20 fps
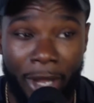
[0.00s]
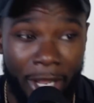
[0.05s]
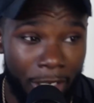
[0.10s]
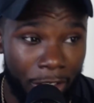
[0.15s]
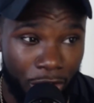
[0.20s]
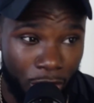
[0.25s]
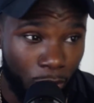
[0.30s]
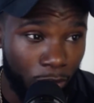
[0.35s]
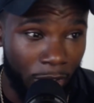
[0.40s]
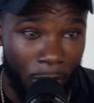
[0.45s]
a
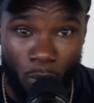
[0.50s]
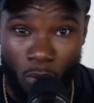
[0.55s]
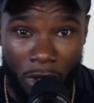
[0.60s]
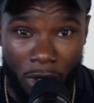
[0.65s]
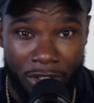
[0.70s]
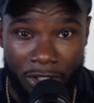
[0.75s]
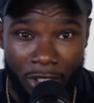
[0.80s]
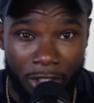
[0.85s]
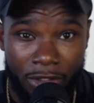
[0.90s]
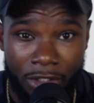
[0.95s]
dude that
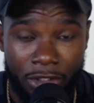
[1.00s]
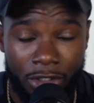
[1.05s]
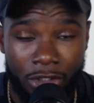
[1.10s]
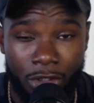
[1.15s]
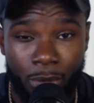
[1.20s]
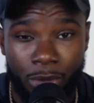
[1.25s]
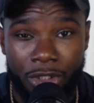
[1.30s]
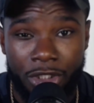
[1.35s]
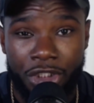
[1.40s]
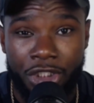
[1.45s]
wants nothing to do
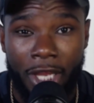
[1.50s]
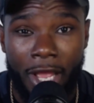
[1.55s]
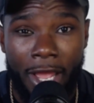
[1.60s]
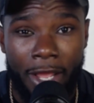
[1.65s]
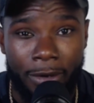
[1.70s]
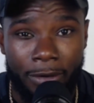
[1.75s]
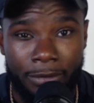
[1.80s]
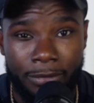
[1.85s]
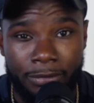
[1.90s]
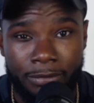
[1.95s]
with the
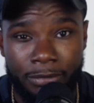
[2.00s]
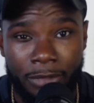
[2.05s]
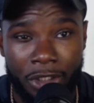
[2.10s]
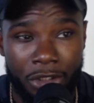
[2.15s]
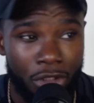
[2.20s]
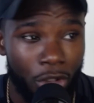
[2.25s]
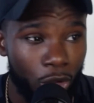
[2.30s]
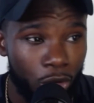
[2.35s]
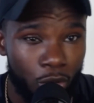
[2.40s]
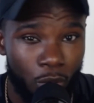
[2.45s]
child. He
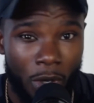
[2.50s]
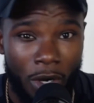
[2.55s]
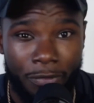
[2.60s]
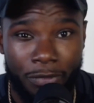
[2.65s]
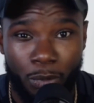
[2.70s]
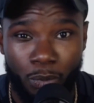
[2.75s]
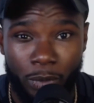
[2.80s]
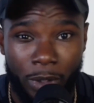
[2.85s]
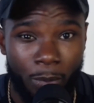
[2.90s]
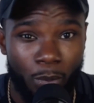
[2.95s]
told you off
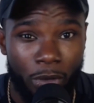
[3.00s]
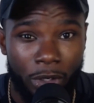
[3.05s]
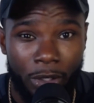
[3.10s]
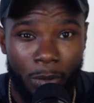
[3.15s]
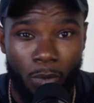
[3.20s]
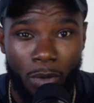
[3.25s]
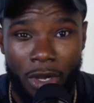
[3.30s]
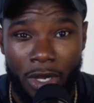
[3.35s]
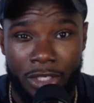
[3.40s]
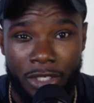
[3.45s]
the rip what it
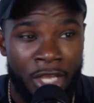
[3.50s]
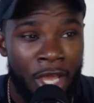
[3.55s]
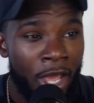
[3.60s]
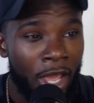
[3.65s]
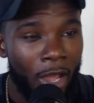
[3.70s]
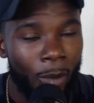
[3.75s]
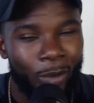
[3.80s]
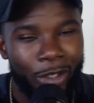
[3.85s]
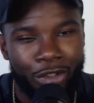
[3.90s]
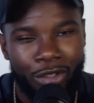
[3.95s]
was.
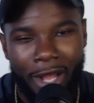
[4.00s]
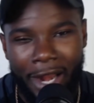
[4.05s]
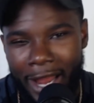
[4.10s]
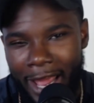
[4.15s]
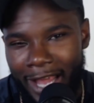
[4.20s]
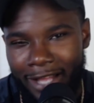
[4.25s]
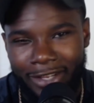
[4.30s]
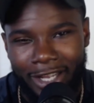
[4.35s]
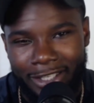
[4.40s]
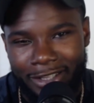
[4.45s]
And we try to
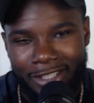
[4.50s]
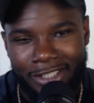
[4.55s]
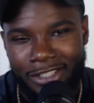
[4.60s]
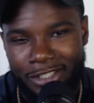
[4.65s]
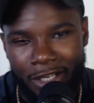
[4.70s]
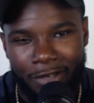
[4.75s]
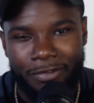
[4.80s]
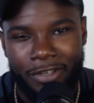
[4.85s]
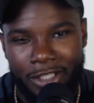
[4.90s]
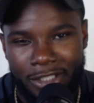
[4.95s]
act like this
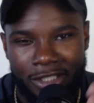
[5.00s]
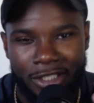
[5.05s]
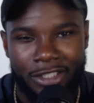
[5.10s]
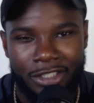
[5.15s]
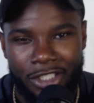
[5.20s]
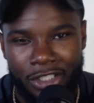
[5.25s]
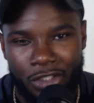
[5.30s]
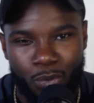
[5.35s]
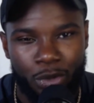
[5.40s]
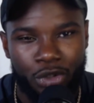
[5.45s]
stuff doesn't
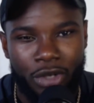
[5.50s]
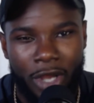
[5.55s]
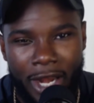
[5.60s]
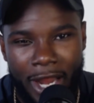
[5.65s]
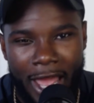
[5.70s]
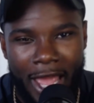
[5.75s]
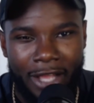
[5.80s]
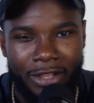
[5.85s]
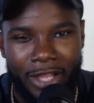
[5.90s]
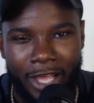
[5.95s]
exist. We try to
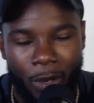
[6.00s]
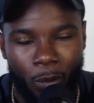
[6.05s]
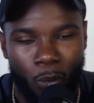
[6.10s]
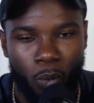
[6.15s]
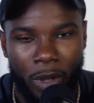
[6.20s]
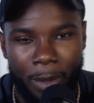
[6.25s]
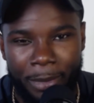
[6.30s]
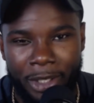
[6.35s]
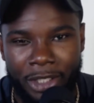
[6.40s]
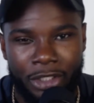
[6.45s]
act like
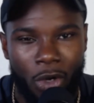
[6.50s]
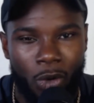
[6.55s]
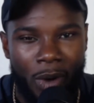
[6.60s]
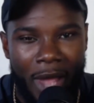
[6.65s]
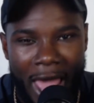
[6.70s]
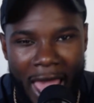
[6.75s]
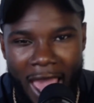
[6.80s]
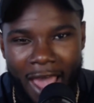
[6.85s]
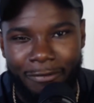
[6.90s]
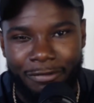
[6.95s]
women don't
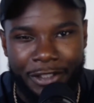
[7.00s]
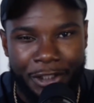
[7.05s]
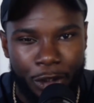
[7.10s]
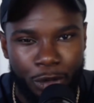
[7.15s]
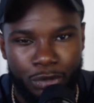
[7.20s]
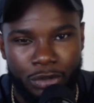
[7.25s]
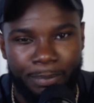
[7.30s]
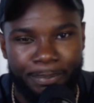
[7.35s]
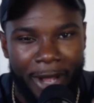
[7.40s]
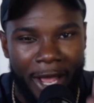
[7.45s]
have
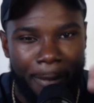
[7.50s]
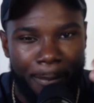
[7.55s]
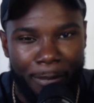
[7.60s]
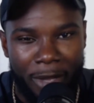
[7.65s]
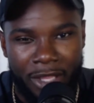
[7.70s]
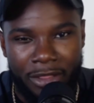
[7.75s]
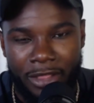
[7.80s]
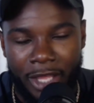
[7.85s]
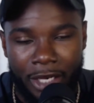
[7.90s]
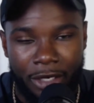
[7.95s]
children by
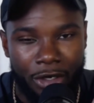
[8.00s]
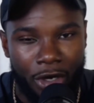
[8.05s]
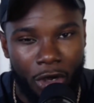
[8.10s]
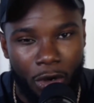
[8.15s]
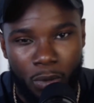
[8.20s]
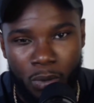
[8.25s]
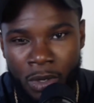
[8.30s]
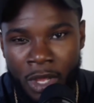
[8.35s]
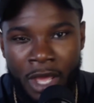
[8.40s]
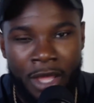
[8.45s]
men they
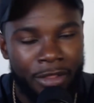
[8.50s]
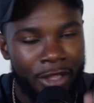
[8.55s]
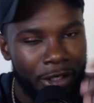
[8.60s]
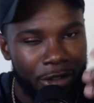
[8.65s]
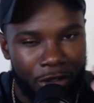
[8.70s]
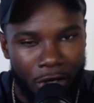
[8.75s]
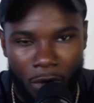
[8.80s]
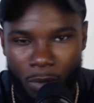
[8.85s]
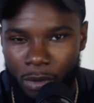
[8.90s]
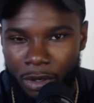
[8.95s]
know that
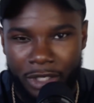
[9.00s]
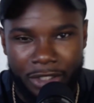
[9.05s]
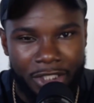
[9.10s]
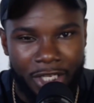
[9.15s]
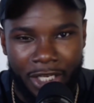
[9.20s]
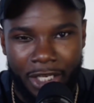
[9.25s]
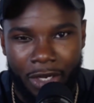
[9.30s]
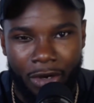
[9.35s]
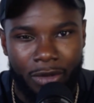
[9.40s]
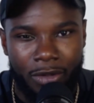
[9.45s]
don't want to
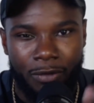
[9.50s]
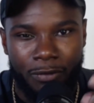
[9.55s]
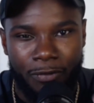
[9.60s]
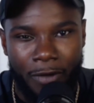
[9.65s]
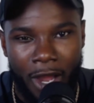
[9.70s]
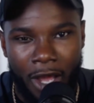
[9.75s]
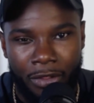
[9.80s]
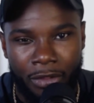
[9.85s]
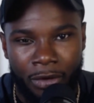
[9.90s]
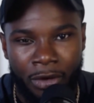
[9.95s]
take care of the
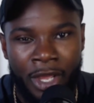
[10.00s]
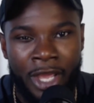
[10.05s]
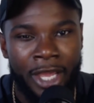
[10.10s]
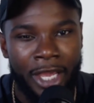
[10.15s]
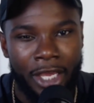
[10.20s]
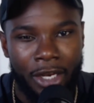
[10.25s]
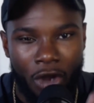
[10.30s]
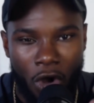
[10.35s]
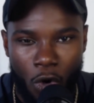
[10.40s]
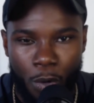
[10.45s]
father
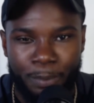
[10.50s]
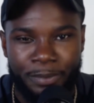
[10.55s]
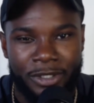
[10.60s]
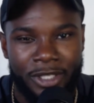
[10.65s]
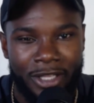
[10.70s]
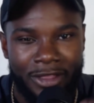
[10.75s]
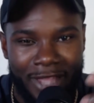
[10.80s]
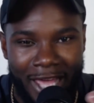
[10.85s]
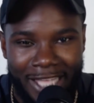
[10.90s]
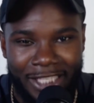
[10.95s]
in hopes
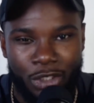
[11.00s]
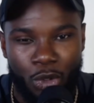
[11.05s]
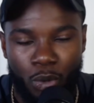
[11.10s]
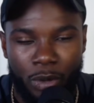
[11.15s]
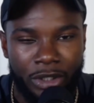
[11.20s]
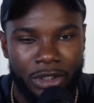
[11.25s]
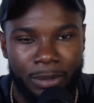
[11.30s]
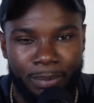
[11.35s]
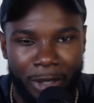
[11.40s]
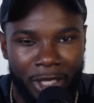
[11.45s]
that that's
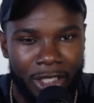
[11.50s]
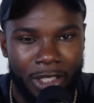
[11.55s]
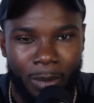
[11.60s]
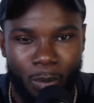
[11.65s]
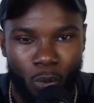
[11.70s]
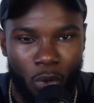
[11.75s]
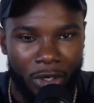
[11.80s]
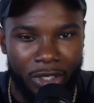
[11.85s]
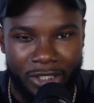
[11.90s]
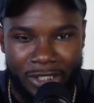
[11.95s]
going to make him
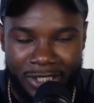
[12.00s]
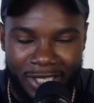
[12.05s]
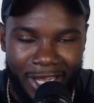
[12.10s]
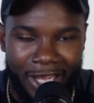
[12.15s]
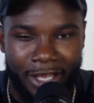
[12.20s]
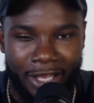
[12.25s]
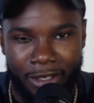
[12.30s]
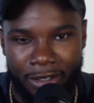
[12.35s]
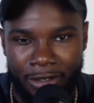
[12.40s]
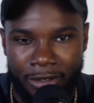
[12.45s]
want to
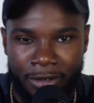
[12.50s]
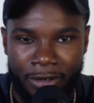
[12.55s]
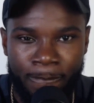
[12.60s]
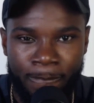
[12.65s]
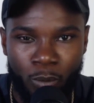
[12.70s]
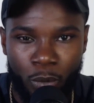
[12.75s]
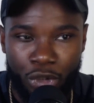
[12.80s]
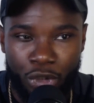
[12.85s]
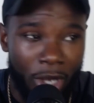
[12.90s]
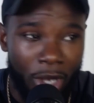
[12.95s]
stay.
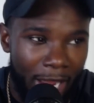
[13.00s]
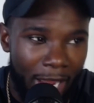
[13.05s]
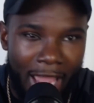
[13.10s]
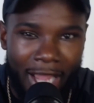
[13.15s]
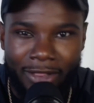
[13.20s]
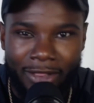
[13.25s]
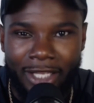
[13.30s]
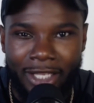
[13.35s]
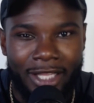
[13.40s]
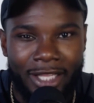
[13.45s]
We try to
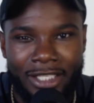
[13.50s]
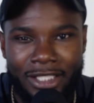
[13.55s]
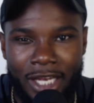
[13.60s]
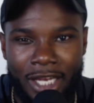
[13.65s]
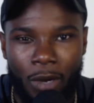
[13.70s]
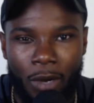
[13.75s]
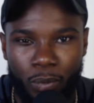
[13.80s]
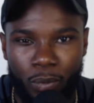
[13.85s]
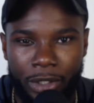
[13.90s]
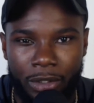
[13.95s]
act like that's
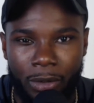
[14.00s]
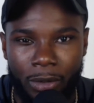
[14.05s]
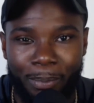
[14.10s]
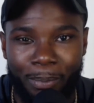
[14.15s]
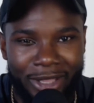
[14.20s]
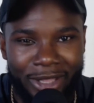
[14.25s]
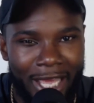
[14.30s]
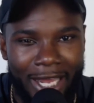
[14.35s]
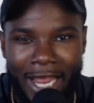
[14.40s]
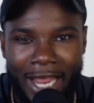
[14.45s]
not real,
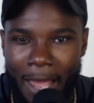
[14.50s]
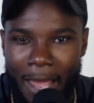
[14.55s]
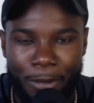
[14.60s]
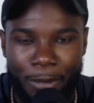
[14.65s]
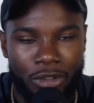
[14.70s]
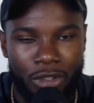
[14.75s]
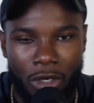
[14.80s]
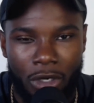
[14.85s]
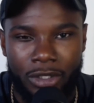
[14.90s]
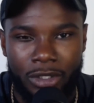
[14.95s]
but that
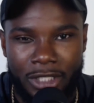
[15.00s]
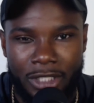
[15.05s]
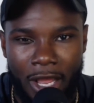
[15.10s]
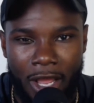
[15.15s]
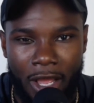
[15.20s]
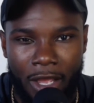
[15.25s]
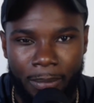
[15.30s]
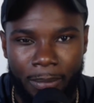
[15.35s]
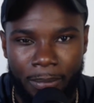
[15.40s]
happens all the time.